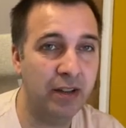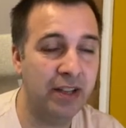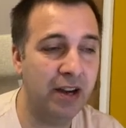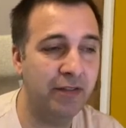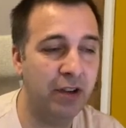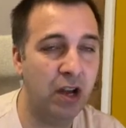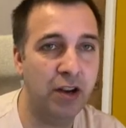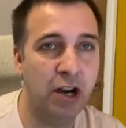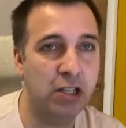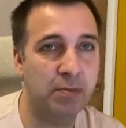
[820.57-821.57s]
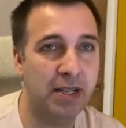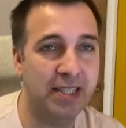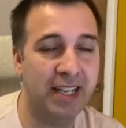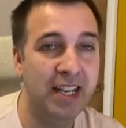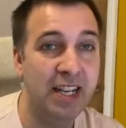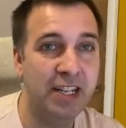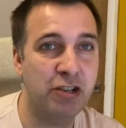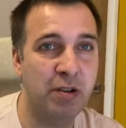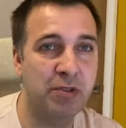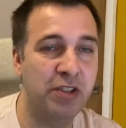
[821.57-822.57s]
They have an automatic
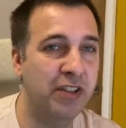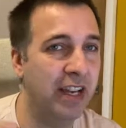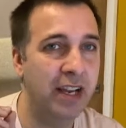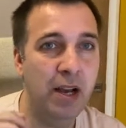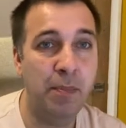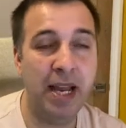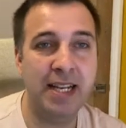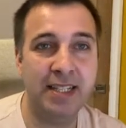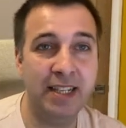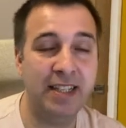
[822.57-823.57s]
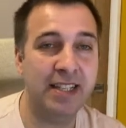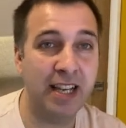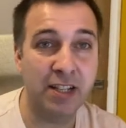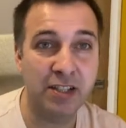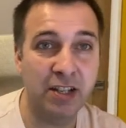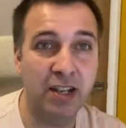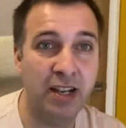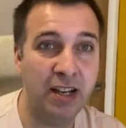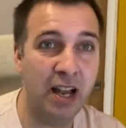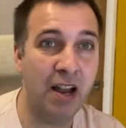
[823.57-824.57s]
description that they paste in and they send to
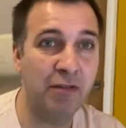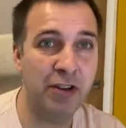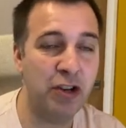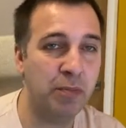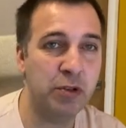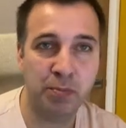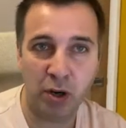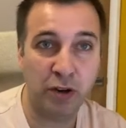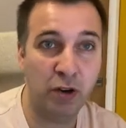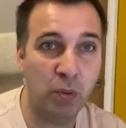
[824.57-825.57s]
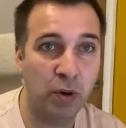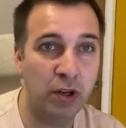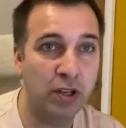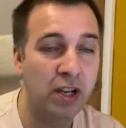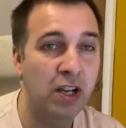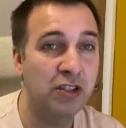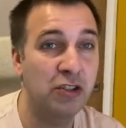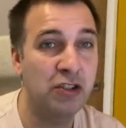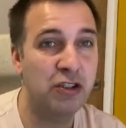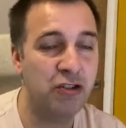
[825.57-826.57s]
every job that's put on Upwork. So
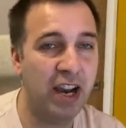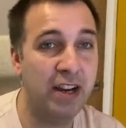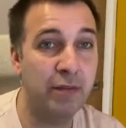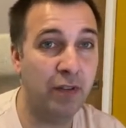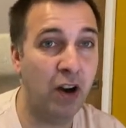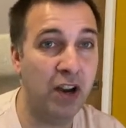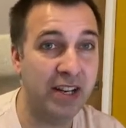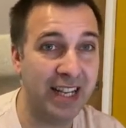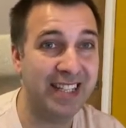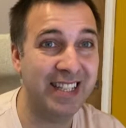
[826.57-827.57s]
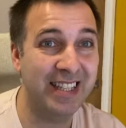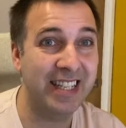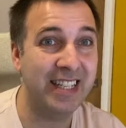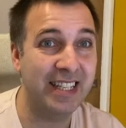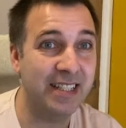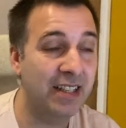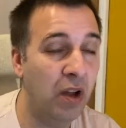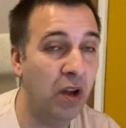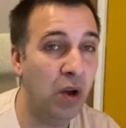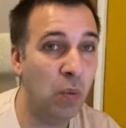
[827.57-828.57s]
to try and avoid getting these,
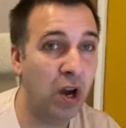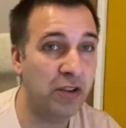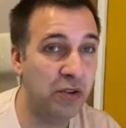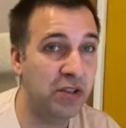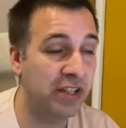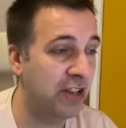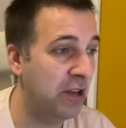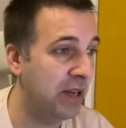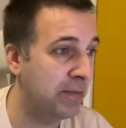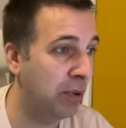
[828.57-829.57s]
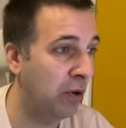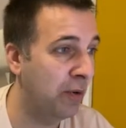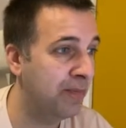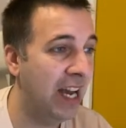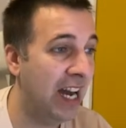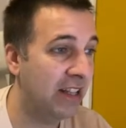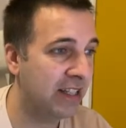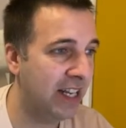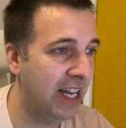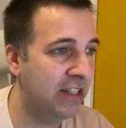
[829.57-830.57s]
what I usually do is put, at the
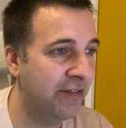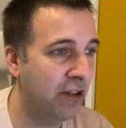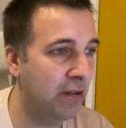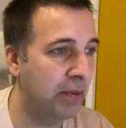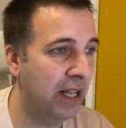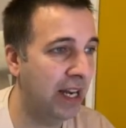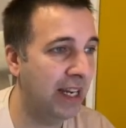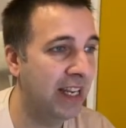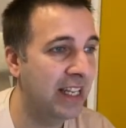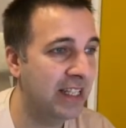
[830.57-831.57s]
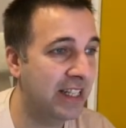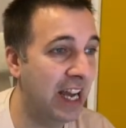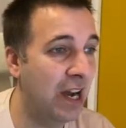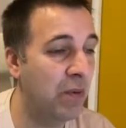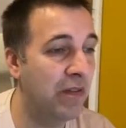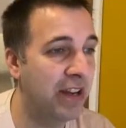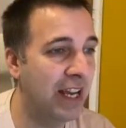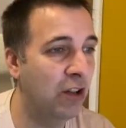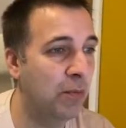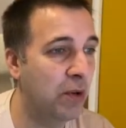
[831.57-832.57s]
start of your reply, start with
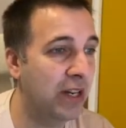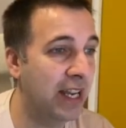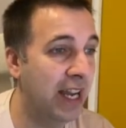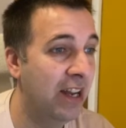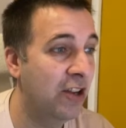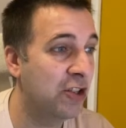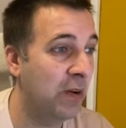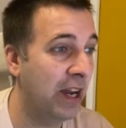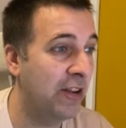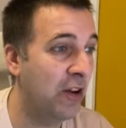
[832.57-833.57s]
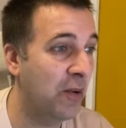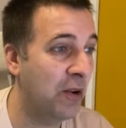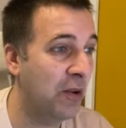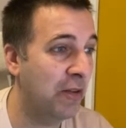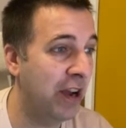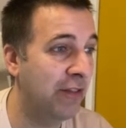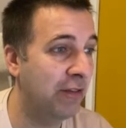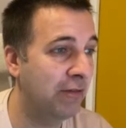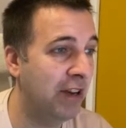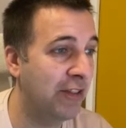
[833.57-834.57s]
yellow monkey, so I know you have
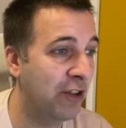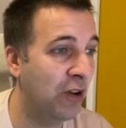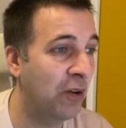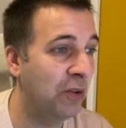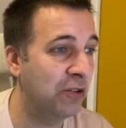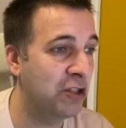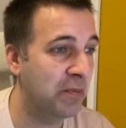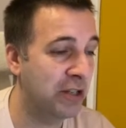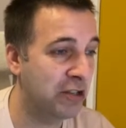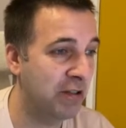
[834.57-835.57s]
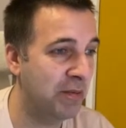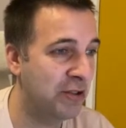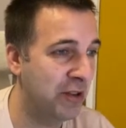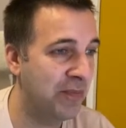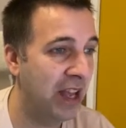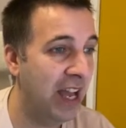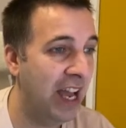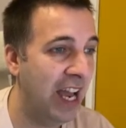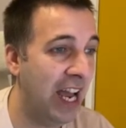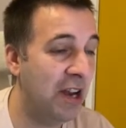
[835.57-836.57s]
read the whole job description.
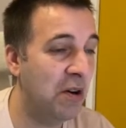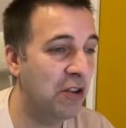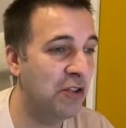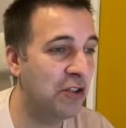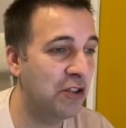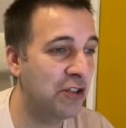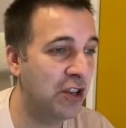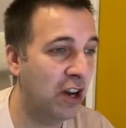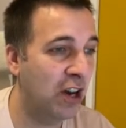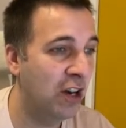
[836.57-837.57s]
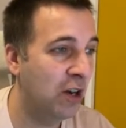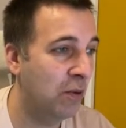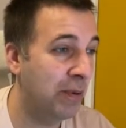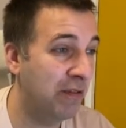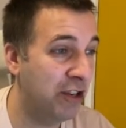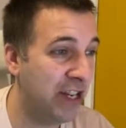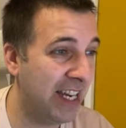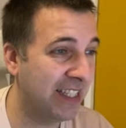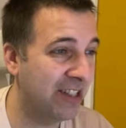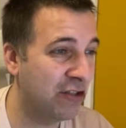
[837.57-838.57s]
Anyone who does not will be
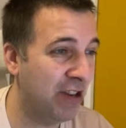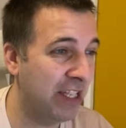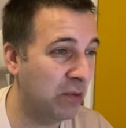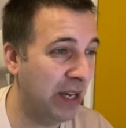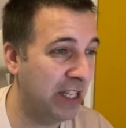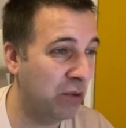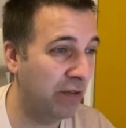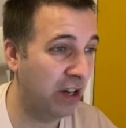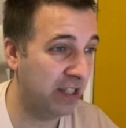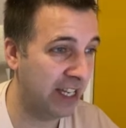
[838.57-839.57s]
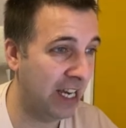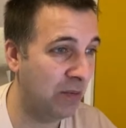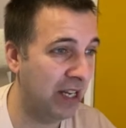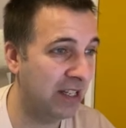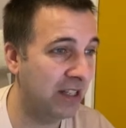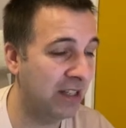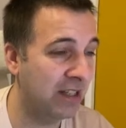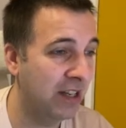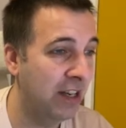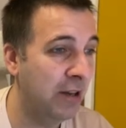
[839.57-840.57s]
rejected straight away to avoid time
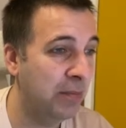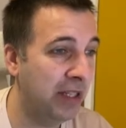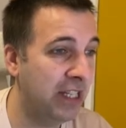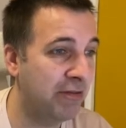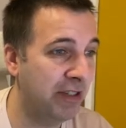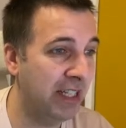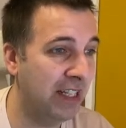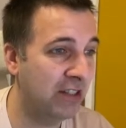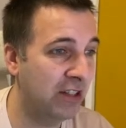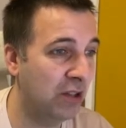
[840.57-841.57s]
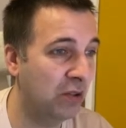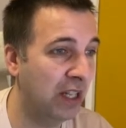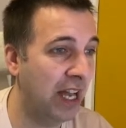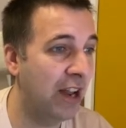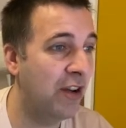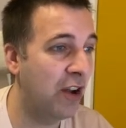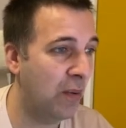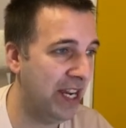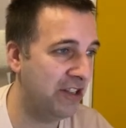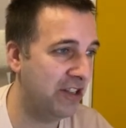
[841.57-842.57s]
wasters. Please freelancers only,
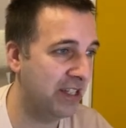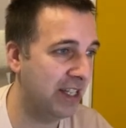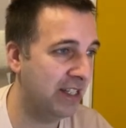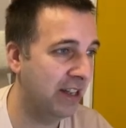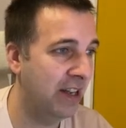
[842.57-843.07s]
no agencies.